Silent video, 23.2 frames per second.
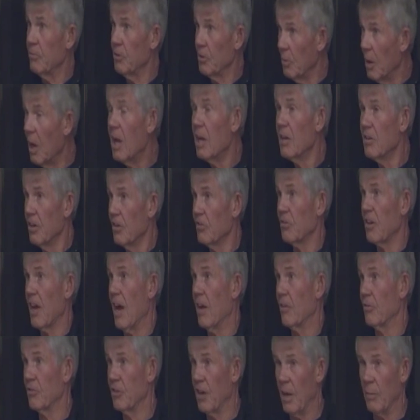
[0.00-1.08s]
you
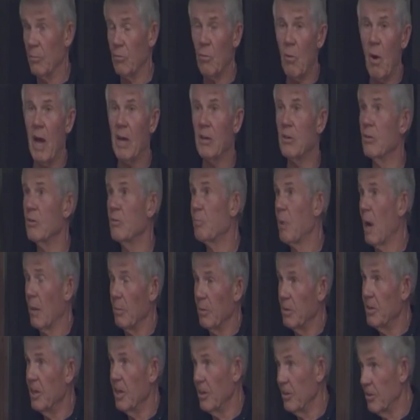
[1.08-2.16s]
discount James White, who probably
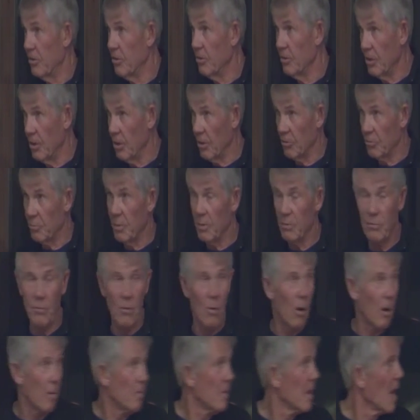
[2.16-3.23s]
did it two years
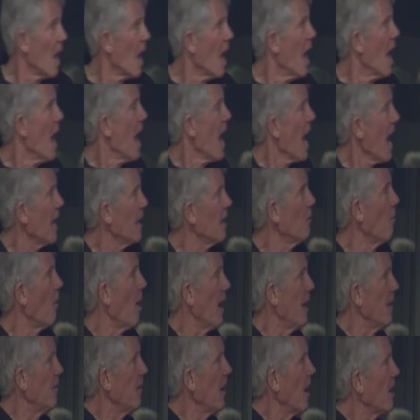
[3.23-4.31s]
before.
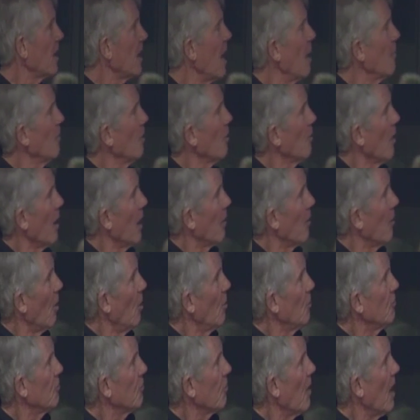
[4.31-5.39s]
Anyway, there come the
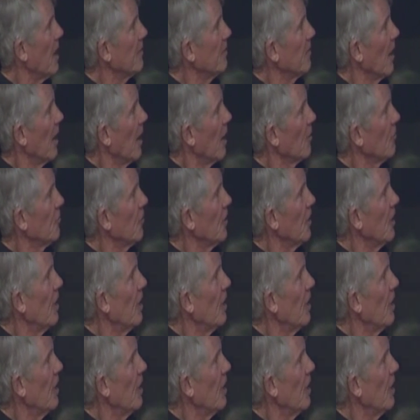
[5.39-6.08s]
railroads right there, see